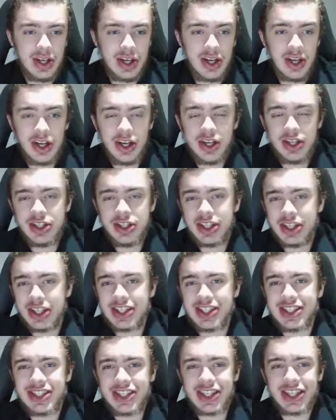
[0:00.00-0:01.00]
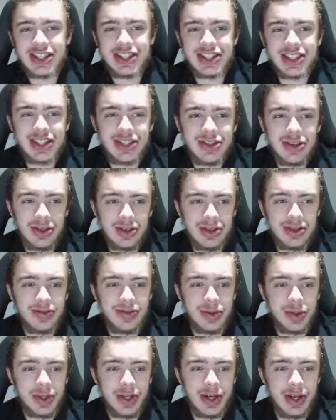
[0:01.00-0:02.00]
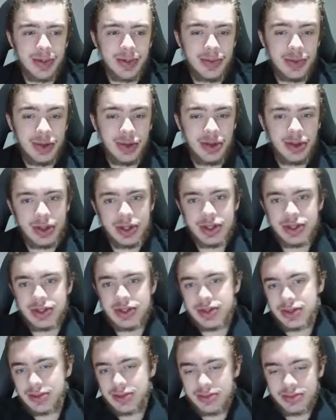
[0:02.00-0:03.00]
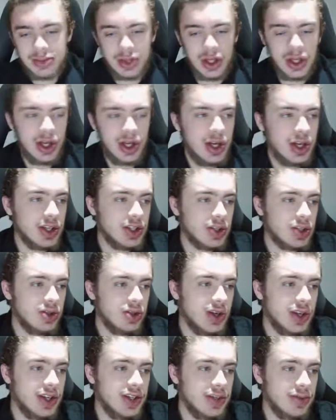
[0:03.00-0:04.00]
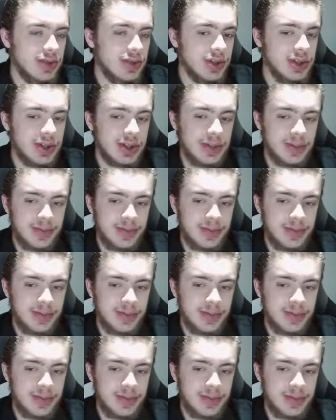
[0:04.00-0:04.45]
and you can get $60 for that. It's crazy, really.